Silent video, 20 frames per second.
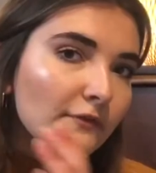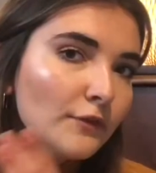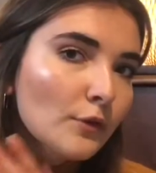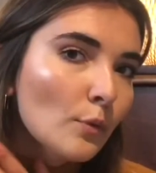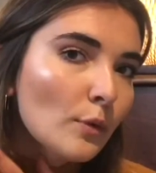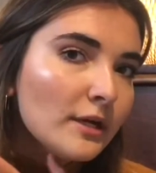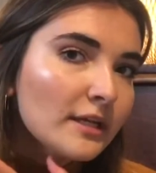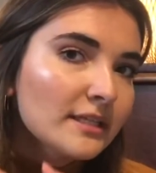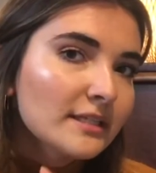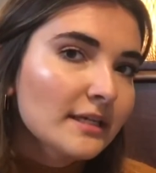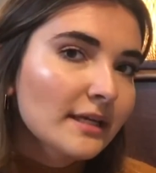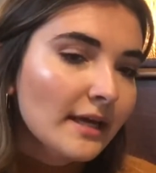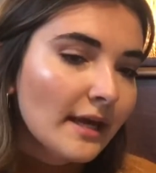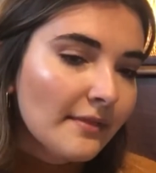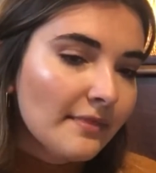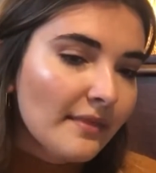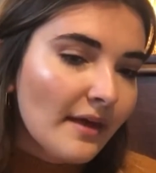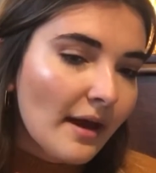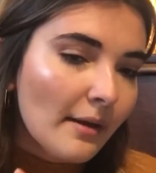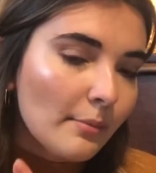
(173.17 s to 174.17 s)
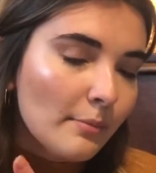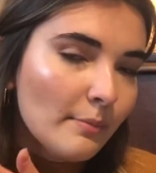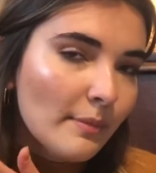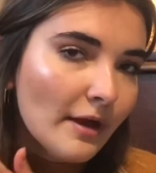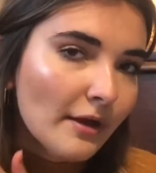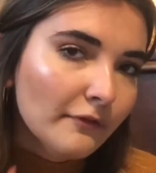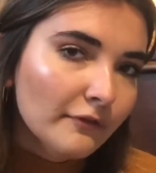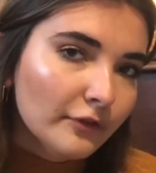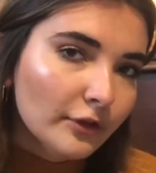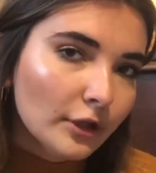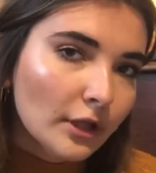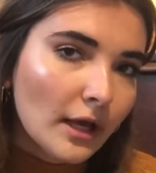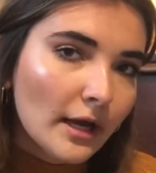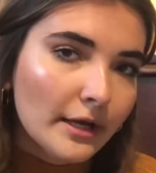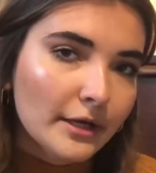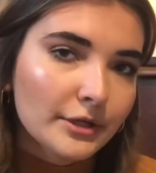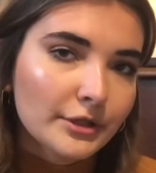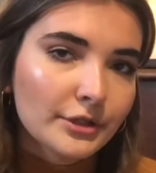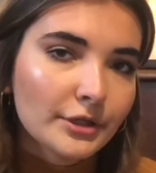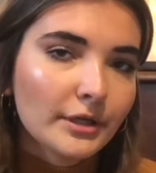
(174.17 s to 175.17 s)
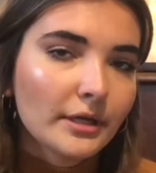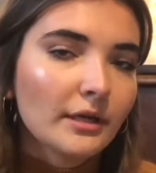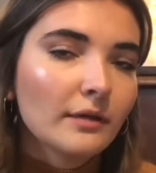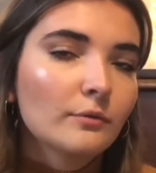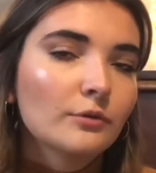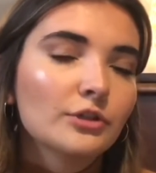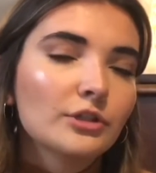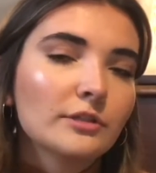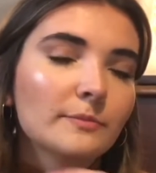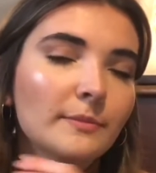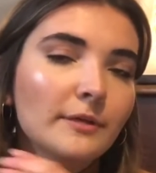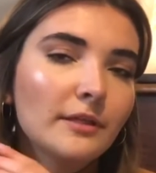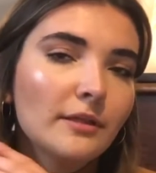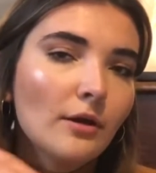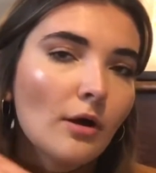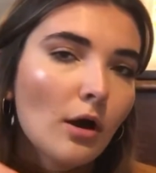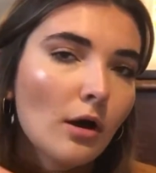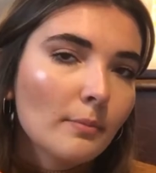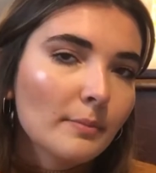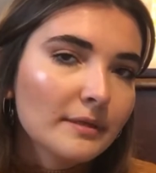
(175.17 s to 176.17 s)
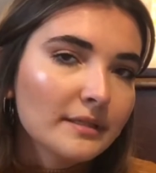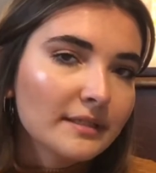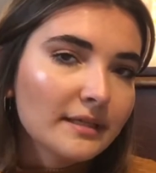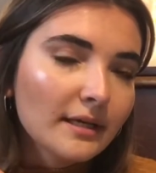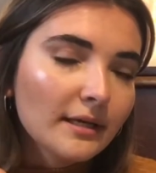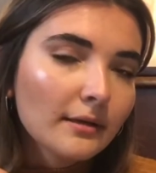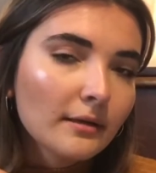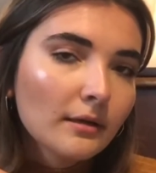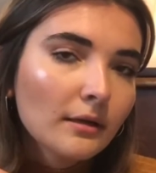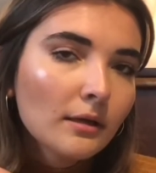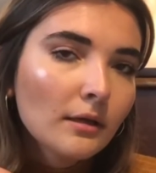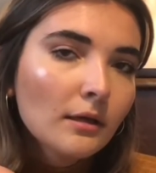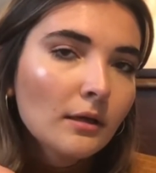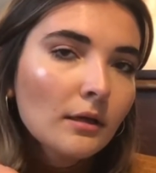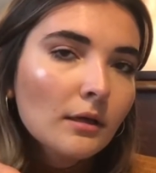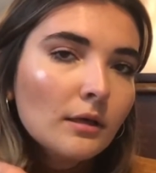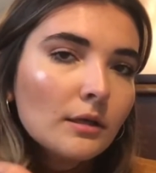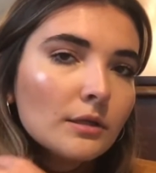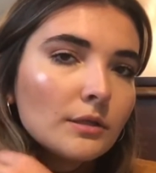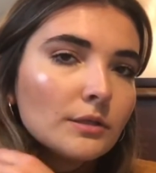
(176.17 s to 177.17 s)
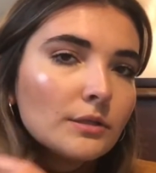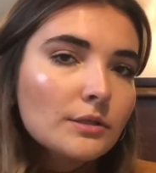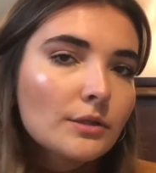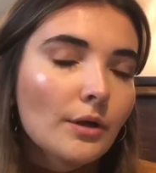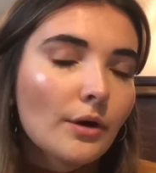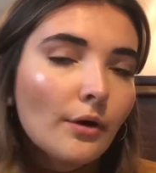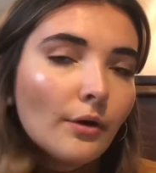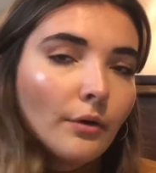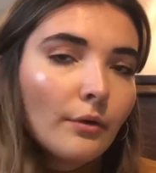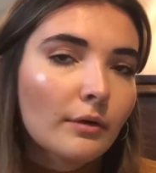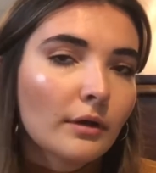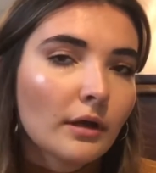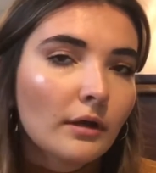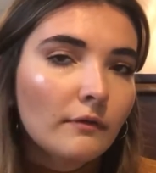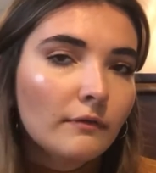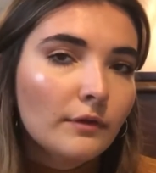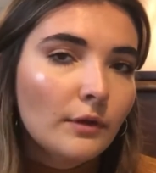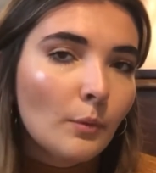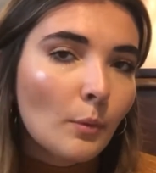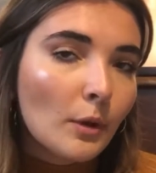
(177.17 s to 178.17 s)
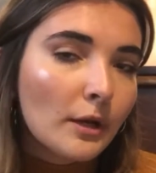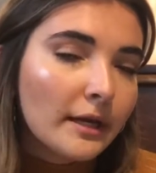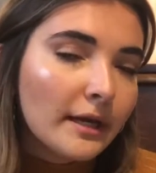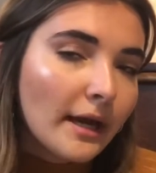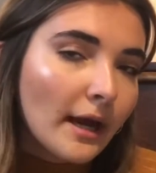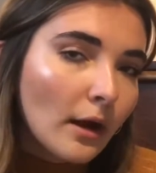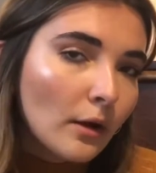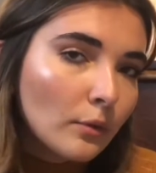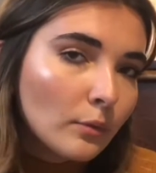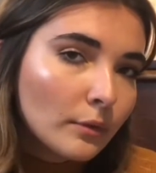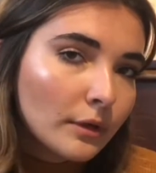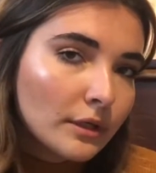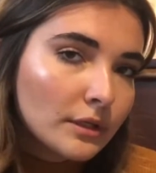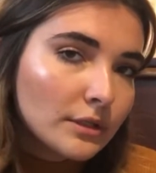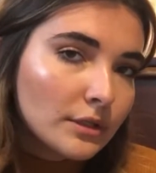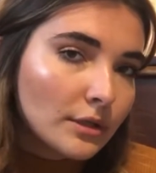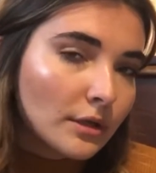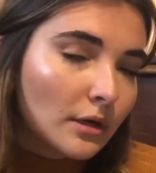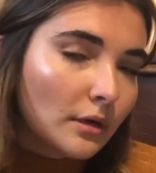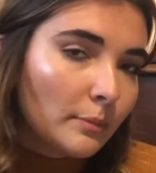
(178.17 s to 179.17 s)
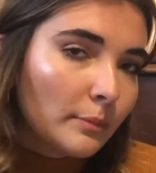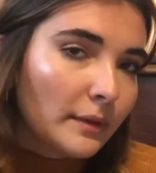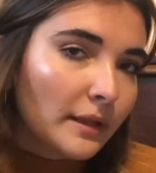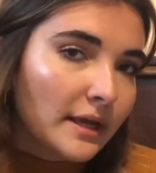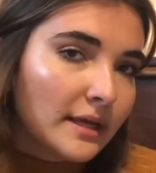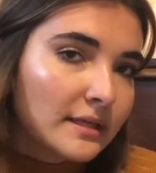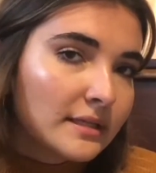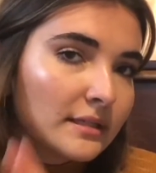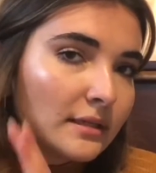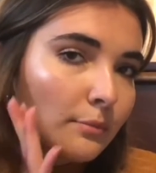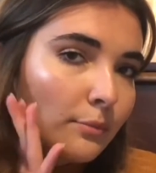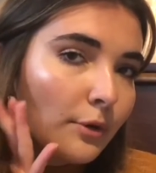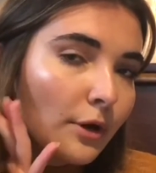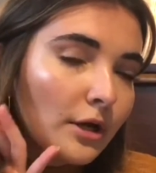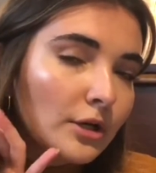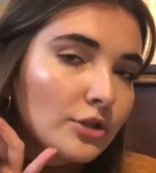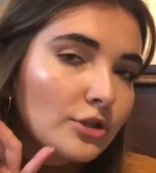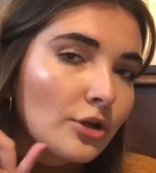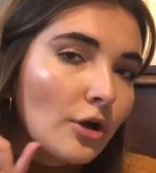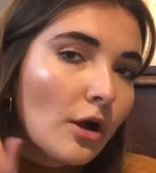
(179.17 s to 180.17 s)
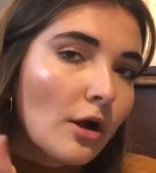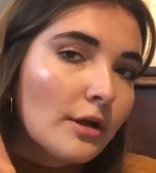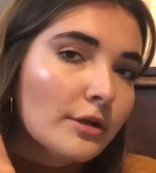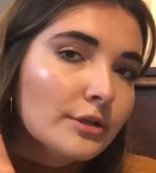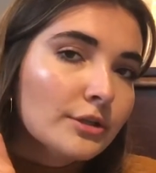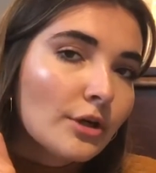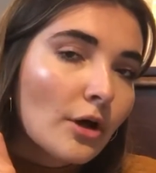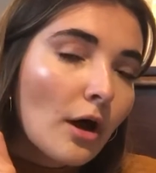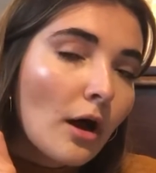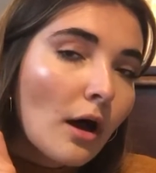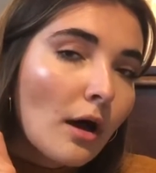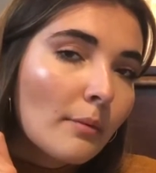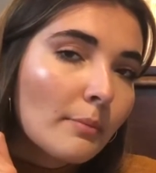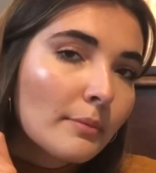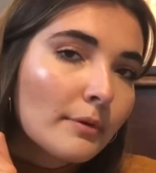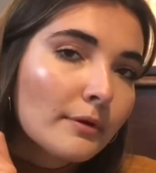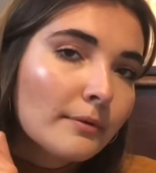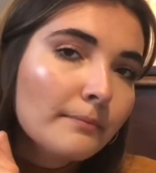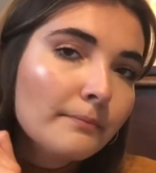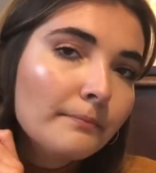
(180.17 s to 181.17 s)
If you wanted to get that bevel under, it would just be the opposite. So if you want it outwards, you're going to place the brush on top,